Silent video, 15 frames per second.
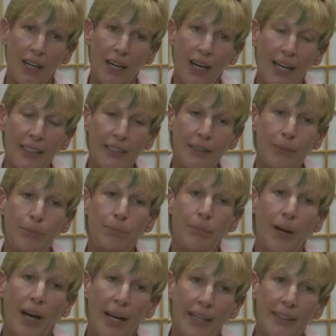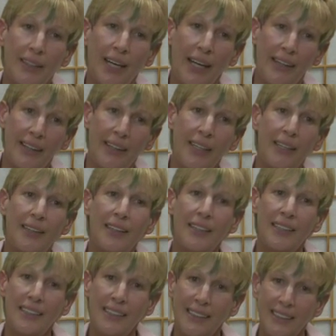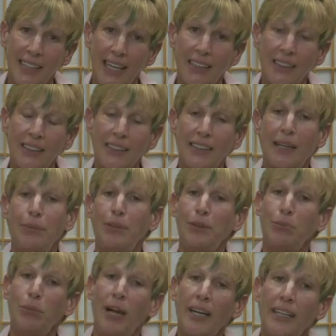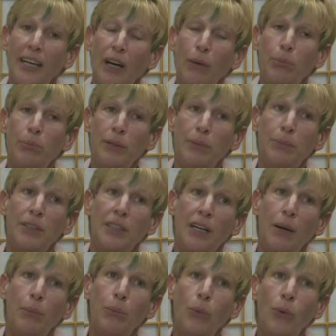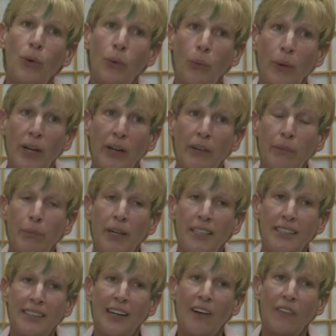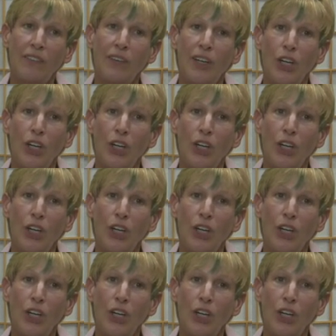I could, I, I think this Zen steps might help me become more aware of myself,